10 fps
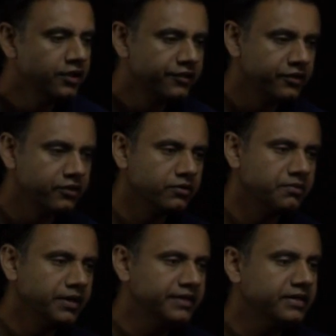so
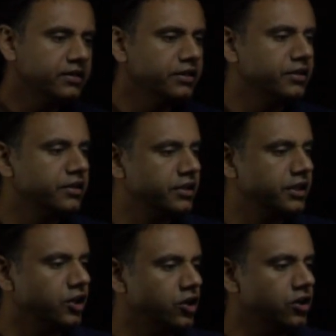basically
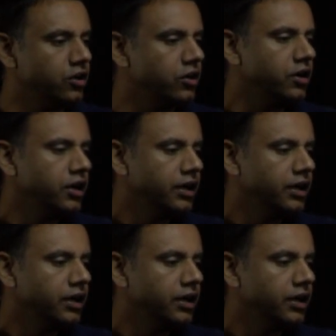the r